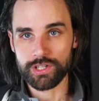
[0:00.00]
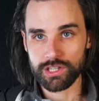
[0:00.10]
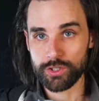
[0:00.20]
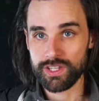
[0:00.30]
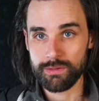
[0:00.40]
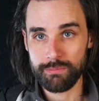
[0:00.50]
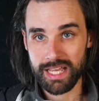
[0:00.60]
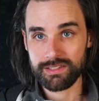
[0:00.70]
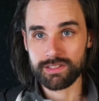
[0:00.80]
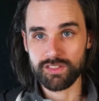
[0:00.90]
learning the
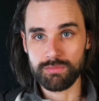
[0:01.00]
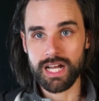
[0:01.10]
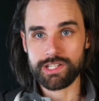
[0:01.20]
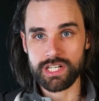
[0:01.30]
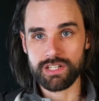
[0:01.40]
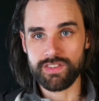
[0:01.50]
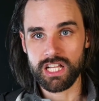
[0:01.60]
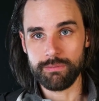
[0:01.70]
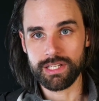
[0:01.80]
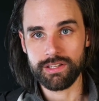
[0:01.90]
basics of blockchain
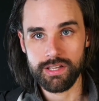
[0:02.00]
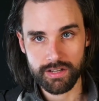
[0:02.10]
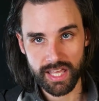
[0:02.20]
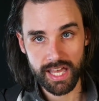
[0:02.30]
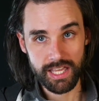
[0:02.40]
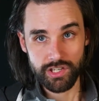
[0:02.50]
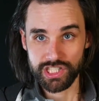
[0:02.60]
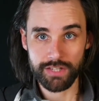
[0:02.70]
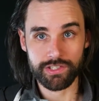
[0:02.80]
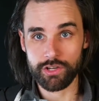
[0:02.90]
development. Okay. You can
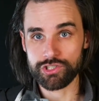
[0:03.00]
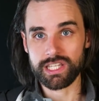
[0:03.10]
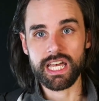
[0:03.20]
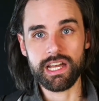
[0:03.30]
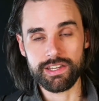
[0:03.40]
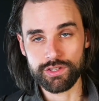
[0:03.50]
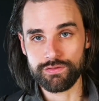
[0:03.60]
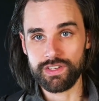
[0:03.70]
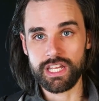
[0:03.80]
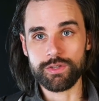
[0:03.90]
definitely go check out any of those
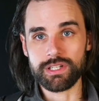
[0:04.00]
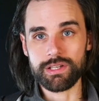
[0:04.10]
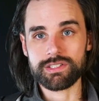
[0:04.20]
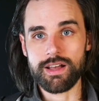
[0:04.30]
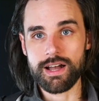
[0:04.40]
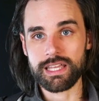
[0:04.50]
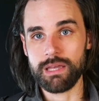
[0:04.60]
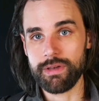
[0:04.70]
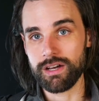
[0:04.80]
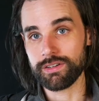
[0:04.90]
videos I was talking
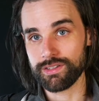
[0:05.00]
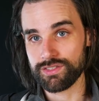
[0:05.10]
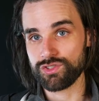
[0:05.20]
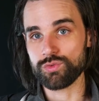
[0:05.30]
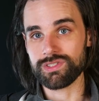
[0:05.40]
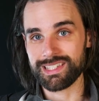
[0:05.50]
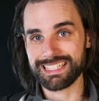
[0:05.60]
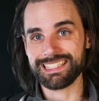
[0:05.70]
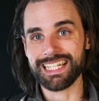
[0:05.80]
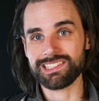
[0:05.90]
about or the student
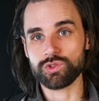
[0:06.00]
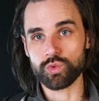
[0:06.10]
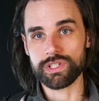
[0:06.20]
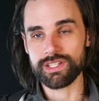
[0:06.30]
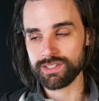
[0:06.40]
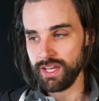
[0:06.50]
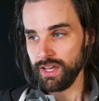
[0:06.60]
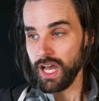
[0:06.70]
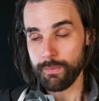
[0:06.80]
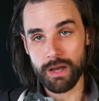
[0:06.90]
success stories
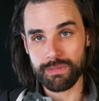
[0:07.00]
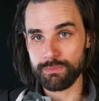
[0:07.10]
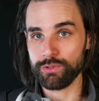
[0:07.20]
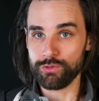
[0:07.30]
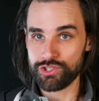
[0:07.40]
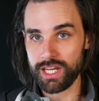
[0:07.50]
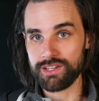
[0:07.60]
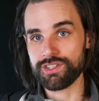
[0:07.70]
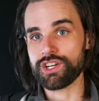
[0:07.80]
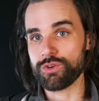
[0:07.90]
about people who
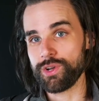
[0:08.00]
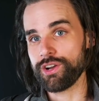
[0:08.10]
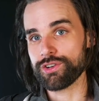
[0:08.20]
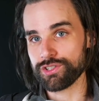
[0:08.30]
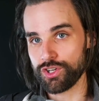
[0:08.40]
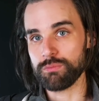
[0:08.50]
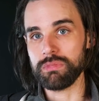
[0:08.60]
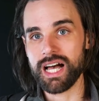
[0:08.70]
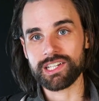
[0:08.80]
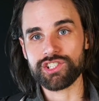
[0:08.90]
changed their careers, learned
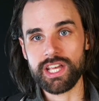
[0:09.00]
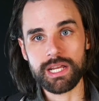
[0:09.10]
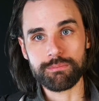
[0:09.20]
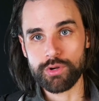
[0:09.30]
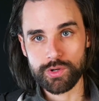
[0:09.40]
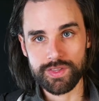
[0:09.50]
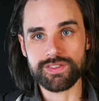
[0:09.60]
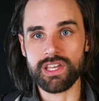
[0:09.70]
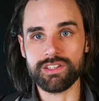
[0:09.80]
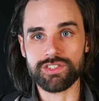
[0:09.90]
blockchain, broken
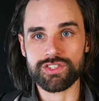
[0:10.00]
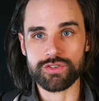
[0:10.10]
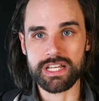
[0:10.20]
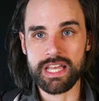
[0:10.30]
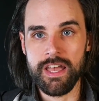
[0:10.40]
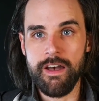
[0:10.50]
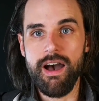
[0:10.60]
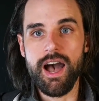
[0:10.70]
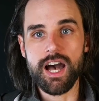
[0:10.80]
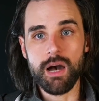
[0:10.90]
this industry.
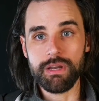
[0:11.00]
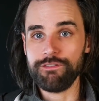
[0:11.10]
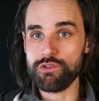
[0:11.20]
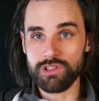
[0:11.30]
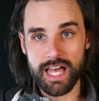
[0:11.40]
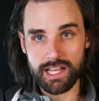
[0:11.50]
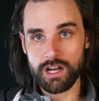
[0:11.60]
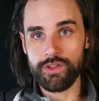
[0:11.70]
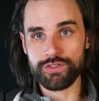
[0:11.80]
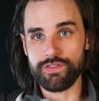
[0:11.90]
Um, and if you like
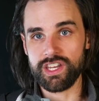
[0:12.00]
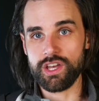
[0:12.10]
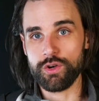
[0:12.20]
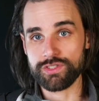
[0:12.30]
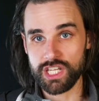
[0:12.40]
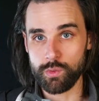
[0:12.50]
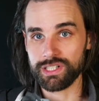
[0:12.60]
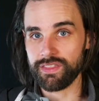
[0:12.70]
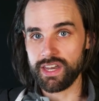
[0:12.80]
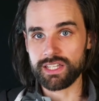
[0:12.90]
all those videos and you
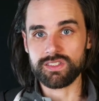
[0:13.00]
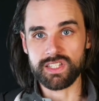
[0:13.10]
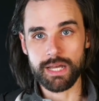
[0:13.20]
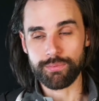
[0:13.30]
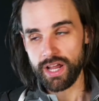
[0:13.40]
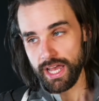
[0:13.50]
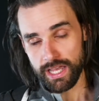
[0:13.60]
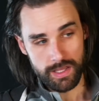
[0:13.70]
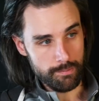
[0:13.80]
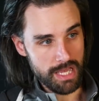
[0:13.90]
want to take the next step, or
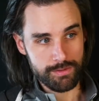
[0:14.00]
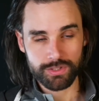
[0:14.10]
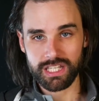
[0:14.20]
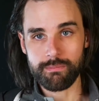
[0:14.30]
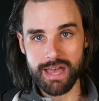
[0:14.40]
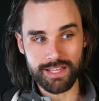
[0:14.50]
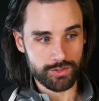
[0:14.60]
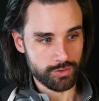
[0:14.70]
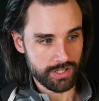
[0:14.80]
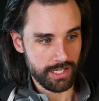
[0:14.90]
hey, maybe you want to take a master
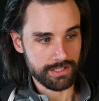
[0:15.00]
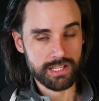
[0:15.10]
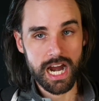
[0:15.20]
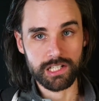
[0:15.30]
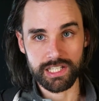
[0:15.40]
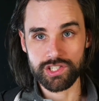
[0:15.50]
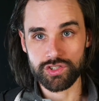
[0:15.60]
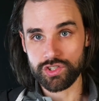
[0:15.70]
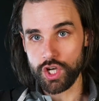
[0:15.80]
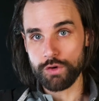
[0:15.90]
shortcut entirely,
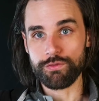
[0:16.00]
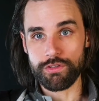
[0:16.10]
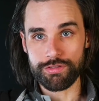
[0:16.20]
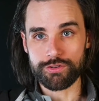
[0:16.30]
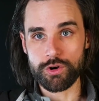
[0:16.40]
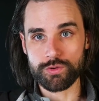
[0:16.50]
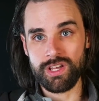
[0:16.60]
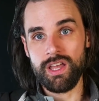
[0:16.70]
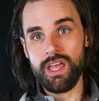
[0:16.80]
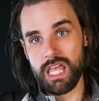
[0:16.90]
just go for the throat
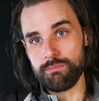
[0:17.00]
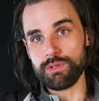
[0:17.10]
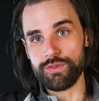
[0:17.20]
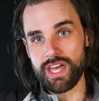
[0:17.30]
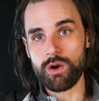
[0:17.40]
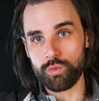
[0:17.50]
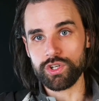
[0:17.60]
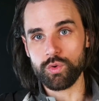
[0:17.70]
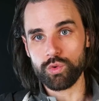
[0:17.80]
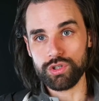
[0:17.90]
and build that
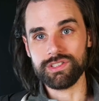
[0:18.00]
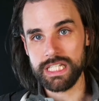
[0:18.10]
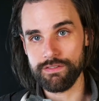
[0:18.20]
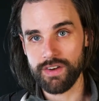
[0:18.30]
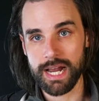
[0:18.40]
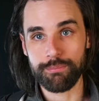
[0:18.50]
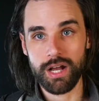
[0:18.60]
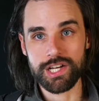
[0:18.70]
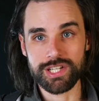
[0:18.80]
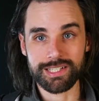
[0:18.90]
real world DeFi
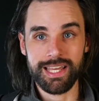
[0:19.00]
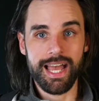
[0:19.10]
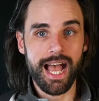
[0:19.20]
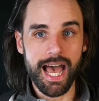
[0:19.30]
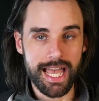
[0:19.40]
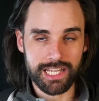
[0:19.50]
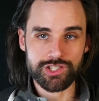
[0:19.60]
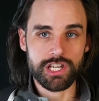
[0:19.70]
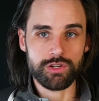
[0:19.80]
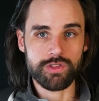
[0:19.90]
project. I can
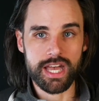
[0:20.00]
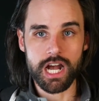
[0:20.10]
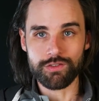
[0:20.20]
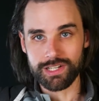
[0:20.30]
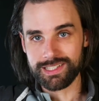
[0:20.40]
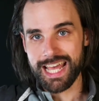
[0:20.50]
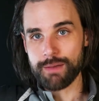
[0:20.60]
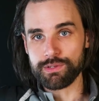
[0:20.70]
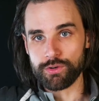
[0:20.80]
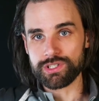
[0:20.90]
show you to do that over at
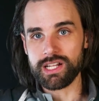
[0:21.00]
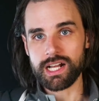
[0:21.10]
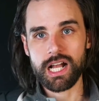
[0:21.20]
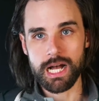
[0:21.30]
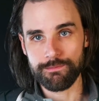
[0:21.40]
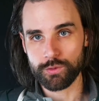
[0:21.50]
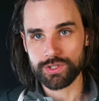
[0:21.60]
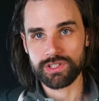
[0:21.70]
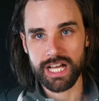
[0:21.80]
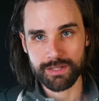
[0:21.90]
dappuniversity.com forward
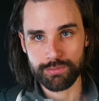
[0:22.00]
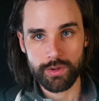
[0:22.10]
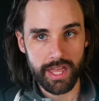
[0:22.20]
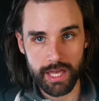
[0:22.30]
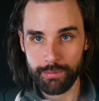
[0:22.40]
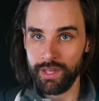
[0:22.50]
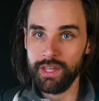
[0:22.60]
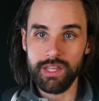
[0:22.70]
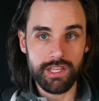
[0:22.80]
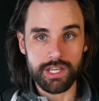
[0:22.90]
slash bootcamp.
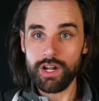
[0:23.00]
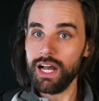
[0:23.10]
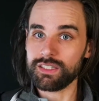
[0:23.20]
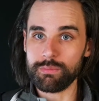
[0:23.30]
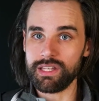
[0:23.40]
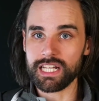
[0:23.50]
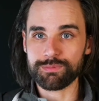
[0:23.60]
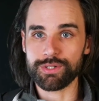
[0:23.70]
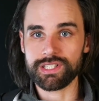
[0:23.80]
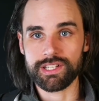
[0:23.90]
You don't have to be an
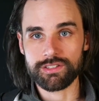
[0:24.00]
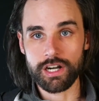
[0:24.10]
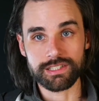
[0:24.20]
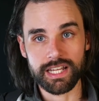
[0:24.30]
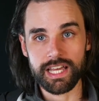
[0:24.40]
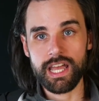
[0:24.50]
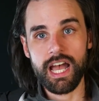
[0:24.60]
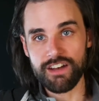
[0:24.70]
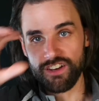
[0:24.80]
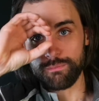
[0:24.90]
expert to get started today.
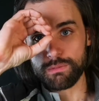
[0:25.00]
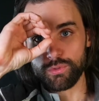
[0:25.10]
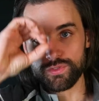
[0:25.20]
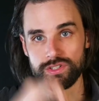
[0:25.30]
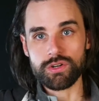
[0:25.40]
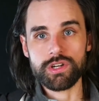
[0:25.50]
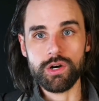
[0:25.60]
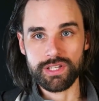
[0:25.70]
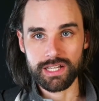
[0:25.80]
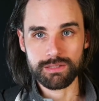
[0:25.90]
I've helped people with zero
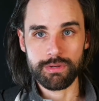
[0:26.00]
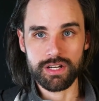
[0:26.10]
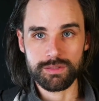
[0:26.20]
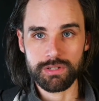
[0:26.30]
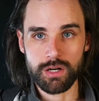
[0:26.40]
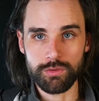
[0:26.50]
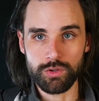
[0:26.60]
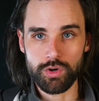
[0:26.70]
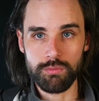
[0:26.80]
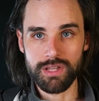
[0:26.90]
coding experience become
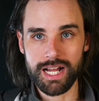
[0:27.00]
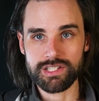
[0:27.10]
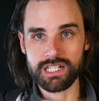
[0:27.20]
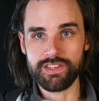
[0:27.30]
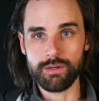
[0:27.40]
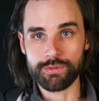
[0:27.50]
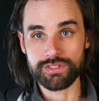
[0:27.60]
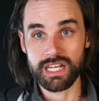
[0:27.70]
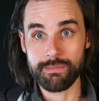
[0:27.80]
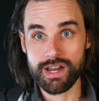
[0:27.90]
real world blockchain
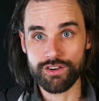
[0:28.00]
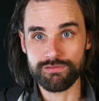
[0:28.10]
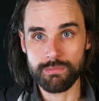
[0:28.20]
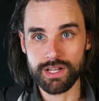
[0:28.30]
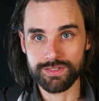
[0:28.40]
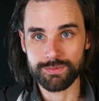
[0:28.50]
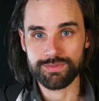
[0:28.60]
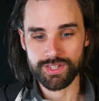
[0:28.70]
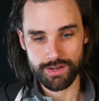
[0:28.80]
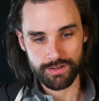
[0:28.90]
developers in a matter of months.
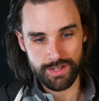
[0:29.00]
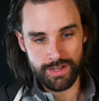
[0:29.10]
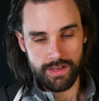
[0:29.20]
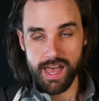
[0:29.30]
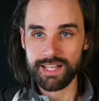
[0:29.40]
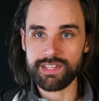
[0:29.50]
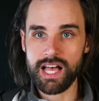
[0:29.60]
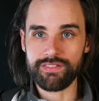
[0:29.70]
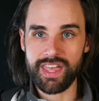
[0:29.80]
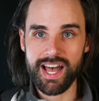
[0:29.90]
So that's
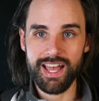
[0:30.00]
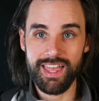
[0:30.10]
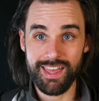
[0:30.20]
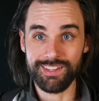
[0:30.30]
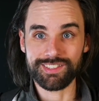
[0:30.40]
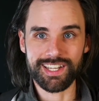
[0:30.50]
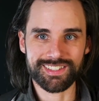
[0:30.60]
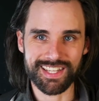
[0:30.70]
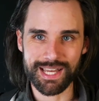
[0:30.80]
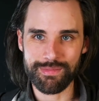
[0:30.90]
all I've got. Until
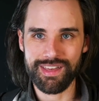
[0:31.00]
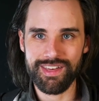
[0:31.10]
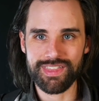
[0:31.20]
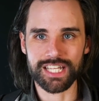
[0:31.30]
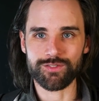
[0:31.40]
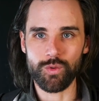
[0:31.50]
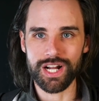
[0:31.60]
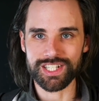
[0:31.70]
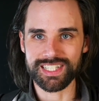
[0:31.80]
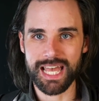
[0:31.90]
next time, thanks for
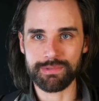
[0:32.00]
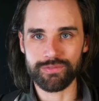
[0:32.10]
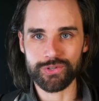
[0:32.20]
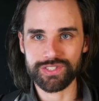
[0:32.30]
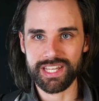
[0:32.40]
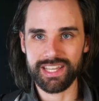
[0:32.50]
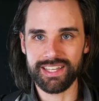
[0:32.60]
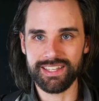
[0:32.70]
watching Dapp University.